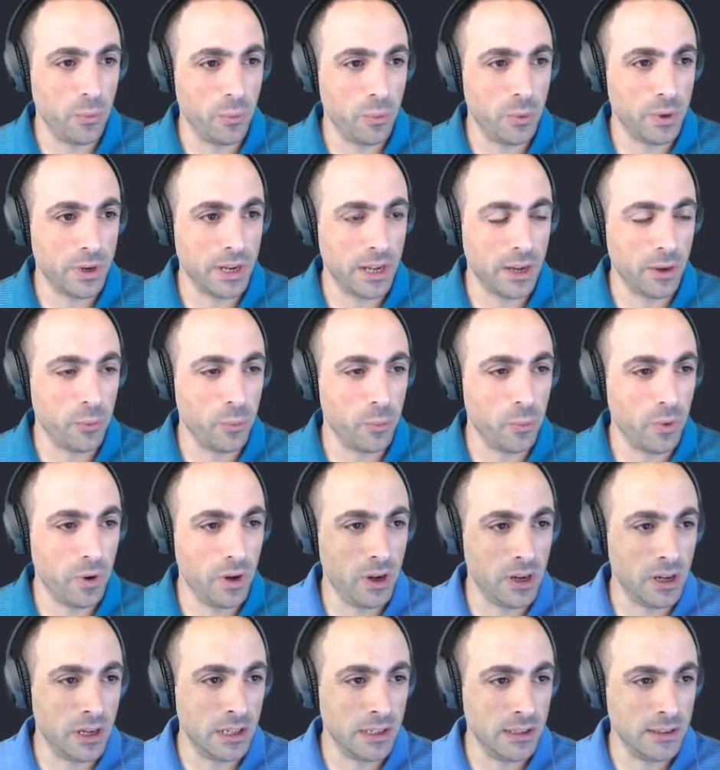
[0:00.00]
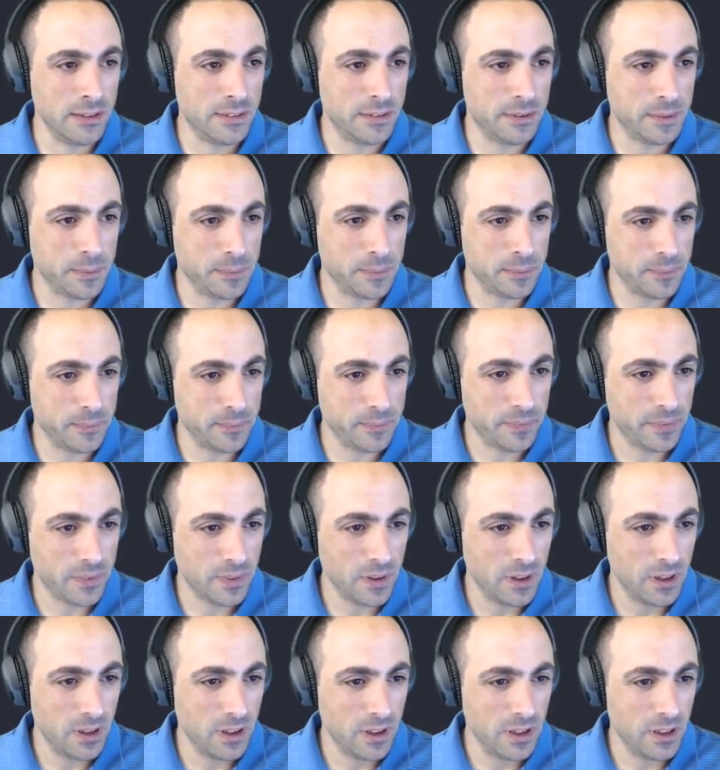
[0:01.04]
what I want
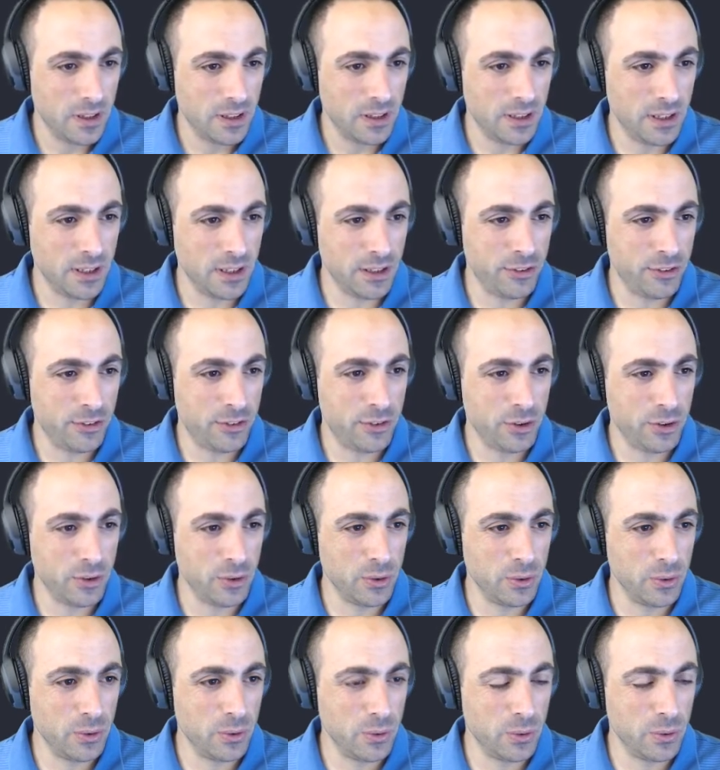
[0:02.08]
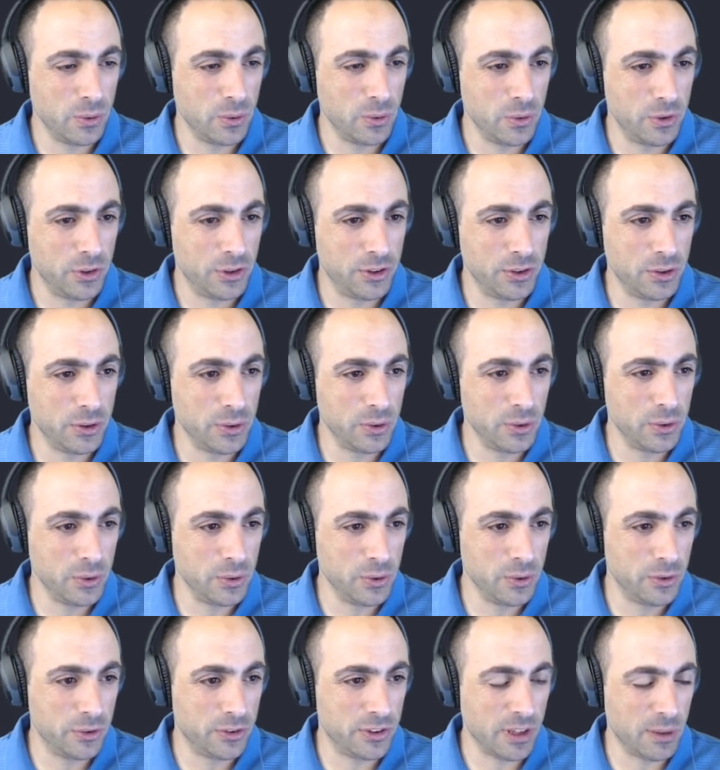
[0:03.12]
is to
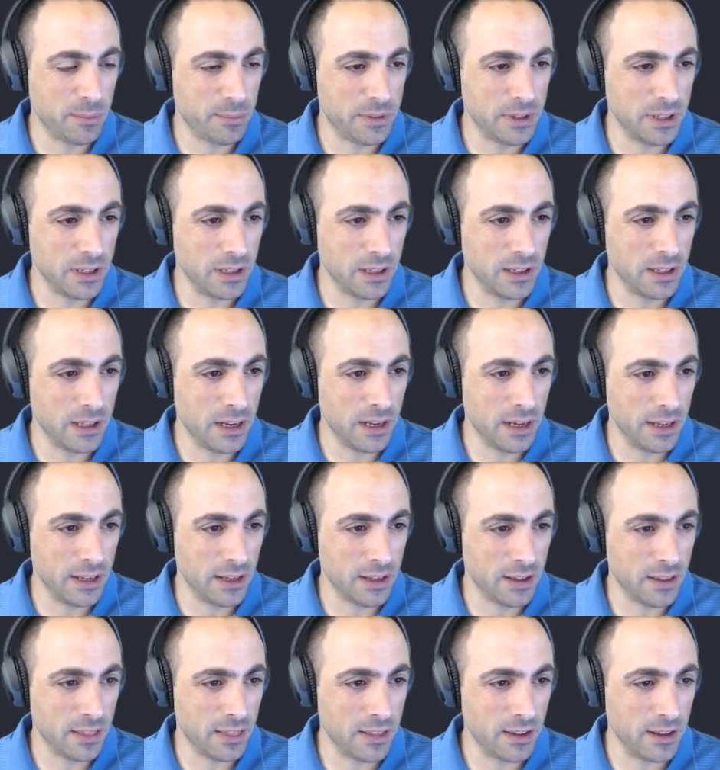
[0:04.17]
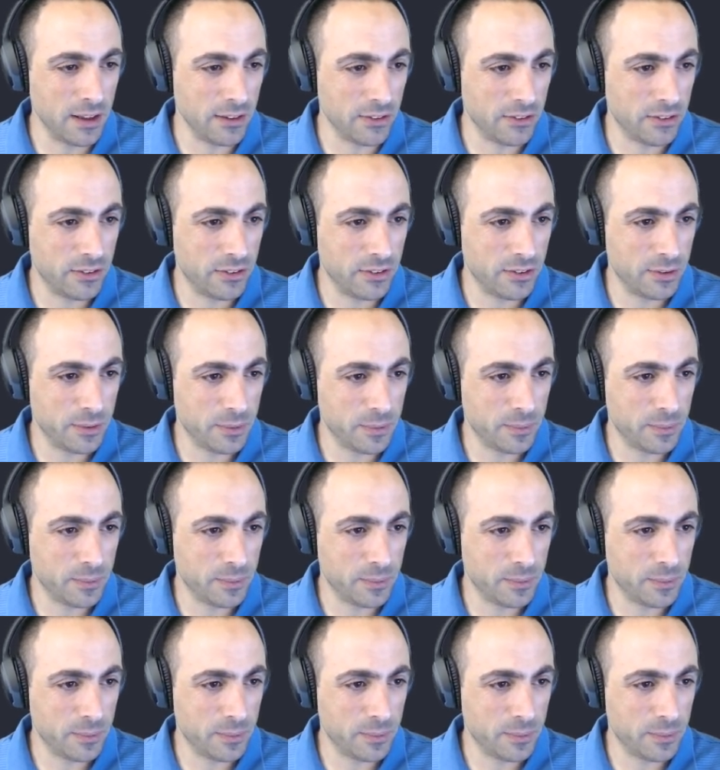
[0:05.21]
do something like this.